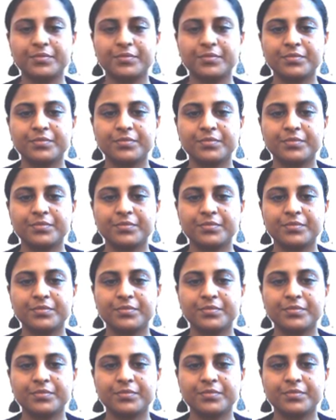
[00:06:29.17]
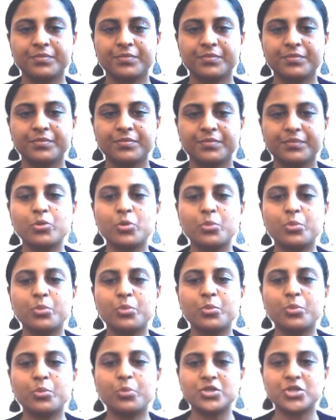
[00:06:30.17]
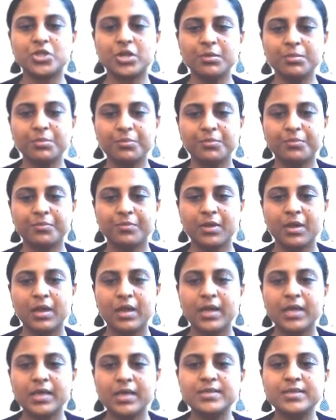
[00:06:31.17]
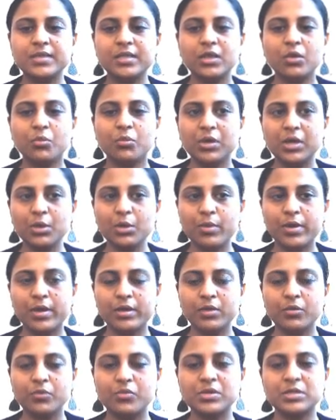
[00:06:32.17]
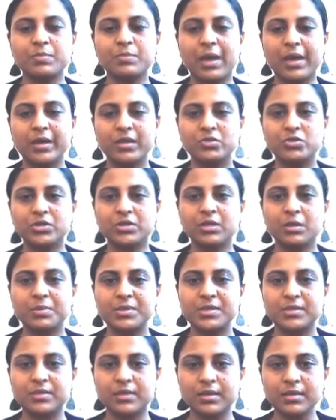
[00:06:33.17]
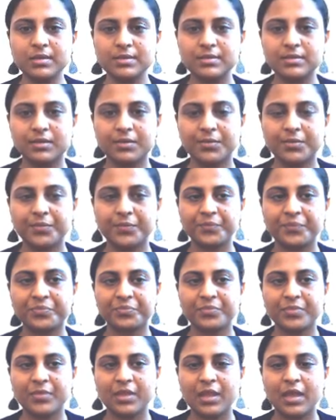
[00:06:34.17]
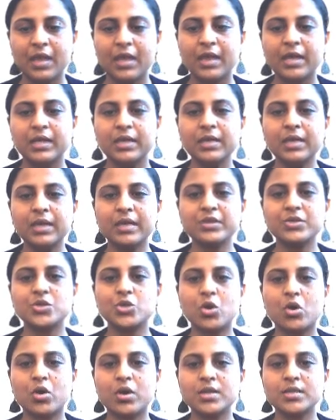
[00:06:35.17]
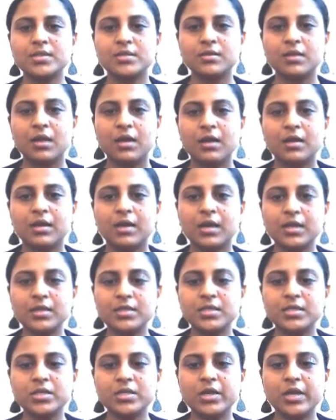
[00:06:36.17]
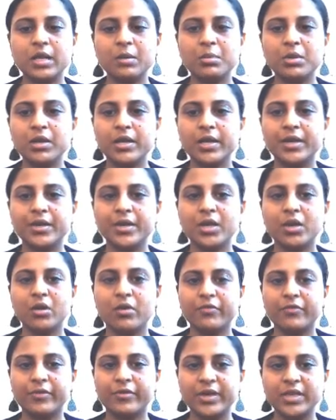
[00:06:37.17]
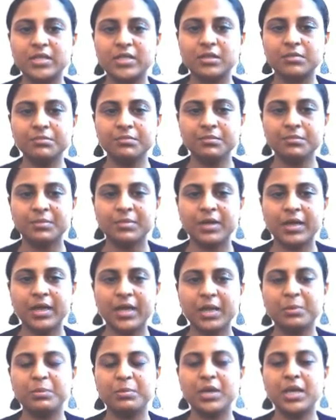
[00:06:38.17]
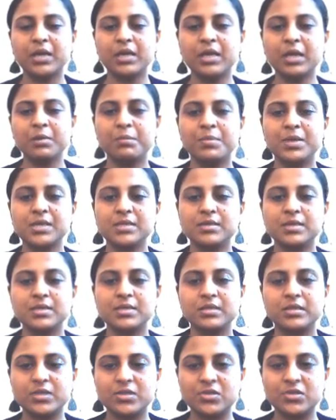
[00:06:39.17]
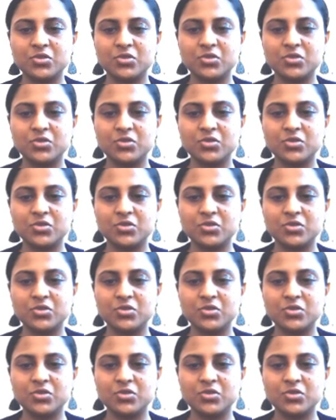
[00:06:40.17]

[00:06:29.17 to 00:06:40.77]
Now, since a sole proprietorship is the only one who is managing the business, he enjoys considerable degree of freedom in making business decisions.